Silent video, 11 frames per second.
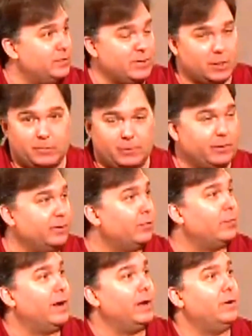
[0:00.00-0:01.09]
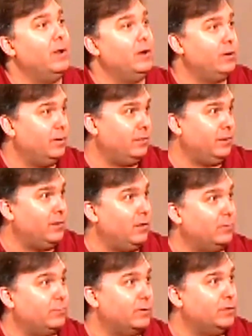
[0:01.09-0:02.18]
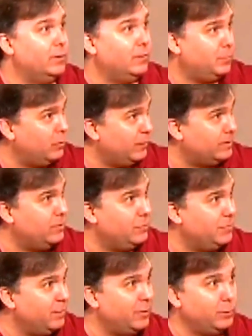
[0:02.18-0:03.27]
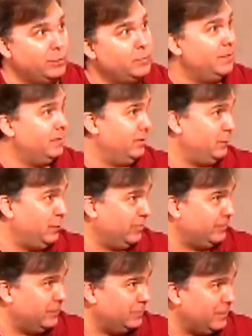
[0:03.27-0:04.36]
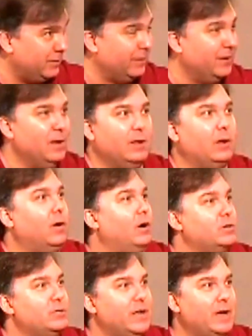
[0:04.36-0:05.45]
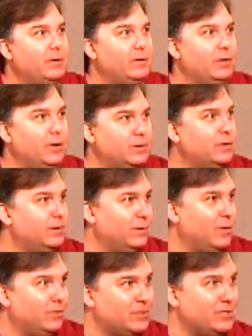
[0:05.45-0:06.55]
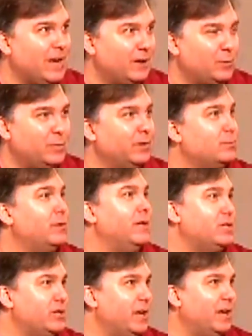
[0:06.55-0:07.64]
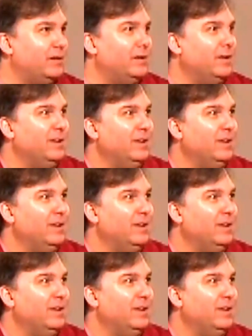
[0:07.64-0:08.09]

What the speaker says: from the gentleman over here on the right. Currently calling for $2.2 million. Would you bid $2.2 million? Our chatter, or you call it a chatter, but it's really a chant.